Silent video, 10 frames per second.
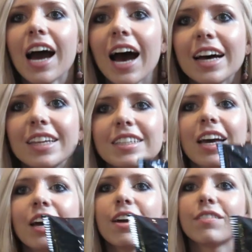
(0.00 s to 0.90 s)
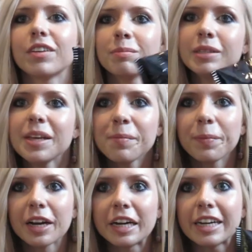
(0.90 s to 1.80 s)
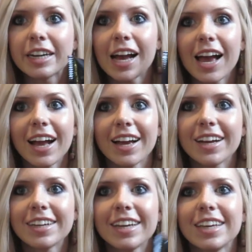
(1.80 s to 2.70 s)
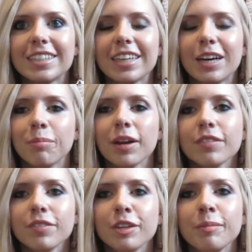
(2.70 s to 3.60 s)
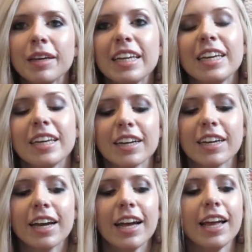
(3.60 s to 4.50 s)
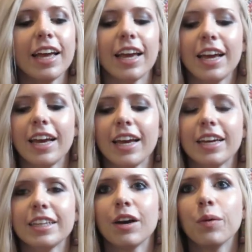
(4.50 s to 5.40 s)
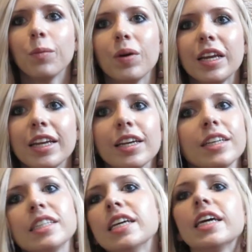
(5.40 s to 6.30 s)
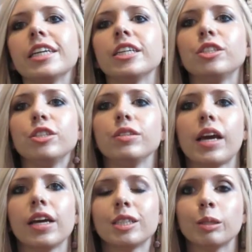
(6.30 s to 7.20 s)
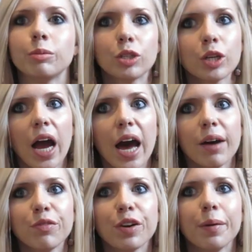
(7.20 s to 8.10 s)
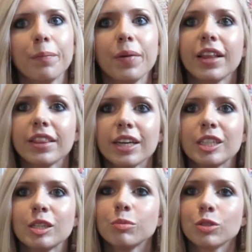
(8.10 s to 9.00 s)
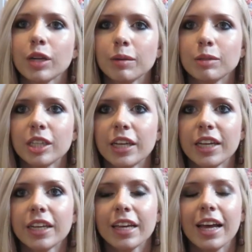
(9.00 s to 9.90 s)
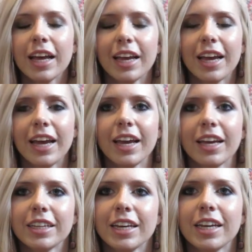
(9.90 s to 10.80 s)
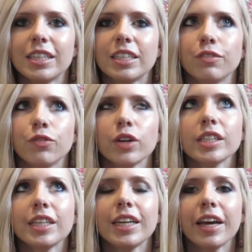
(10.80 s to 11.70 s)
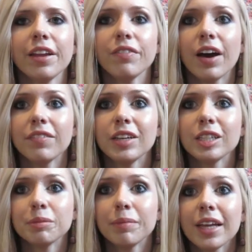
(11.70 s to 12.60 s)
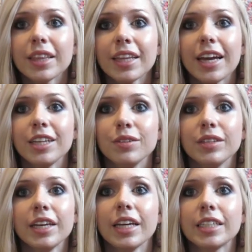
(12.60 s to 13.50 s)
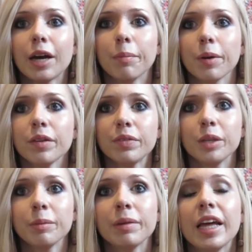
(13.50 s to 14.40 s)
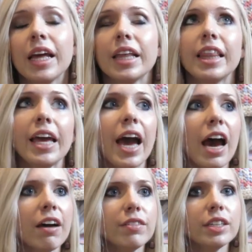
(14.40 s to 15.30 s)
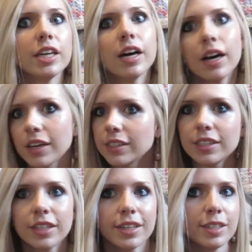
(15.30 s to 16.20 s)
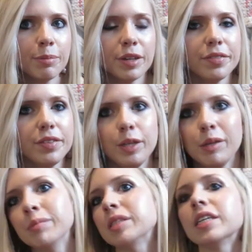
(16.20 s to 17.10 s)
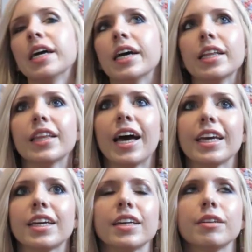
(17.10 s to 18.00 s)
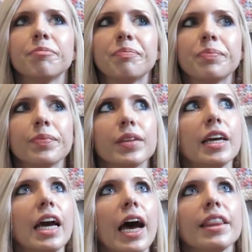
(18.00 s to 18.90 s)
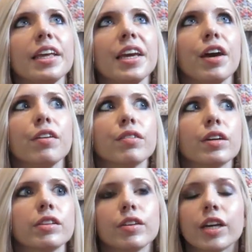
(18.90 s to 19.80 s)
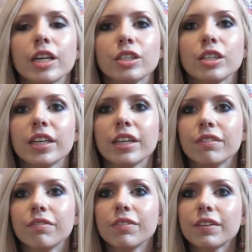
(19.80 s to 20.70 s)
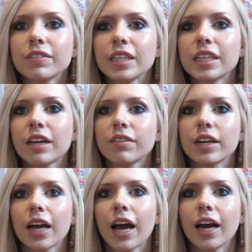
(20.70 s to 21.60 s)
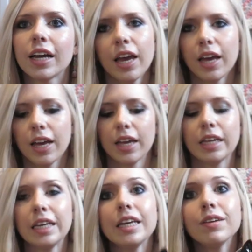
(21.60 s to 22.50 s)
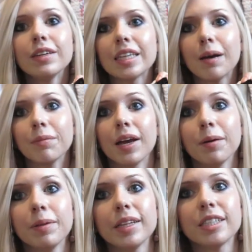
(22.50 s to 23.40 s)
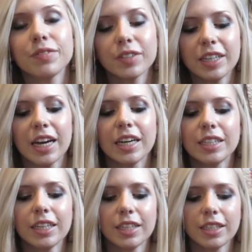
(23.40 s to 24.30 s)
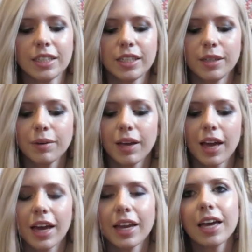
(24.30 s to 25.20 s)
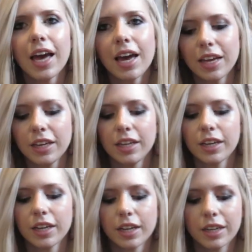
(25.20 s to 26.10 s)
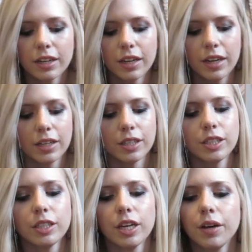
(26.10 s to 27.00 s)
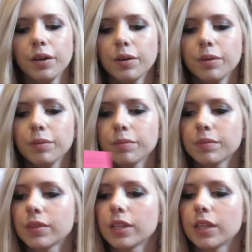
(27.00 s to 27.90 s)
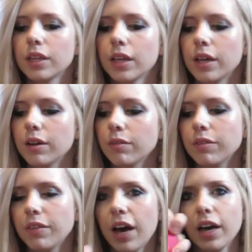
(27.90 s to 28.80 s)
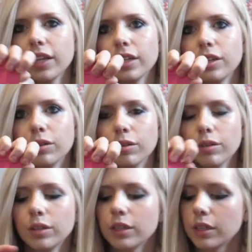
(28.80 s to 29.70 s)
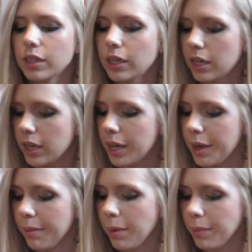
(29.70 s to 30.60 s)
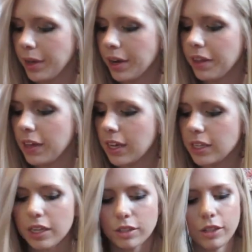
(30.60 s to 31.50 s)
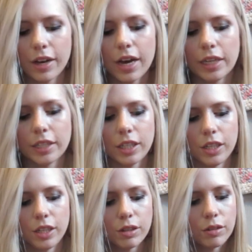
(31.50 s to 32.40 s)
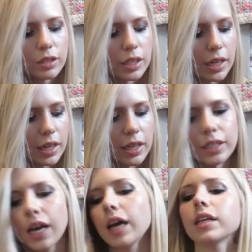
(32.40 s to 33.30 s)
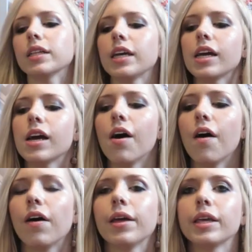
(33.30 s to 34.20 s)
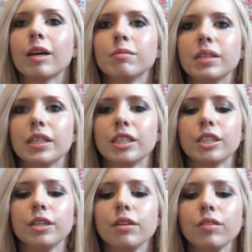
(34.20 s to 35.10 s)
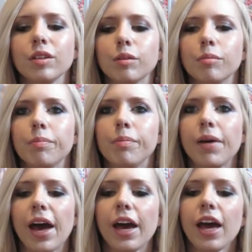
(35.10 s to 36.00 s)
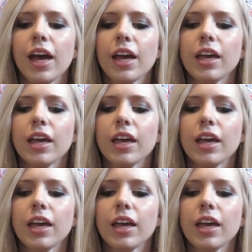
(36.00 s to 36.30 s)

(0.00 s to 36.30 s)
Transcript: guys from Scentbird. And it's a perfume in here, and what it is you can subscribe for a monthly subscription, and it's $14.95 each month, and you get a perfume. They have tons and tons of perfumes, like I think over 350 different kinds. Anyways, I'm going to open this for you guys and let's see what kind I got in here. So, we've got a little paper here. I think it tells you how to use it exactly. It comes in this cute little bag.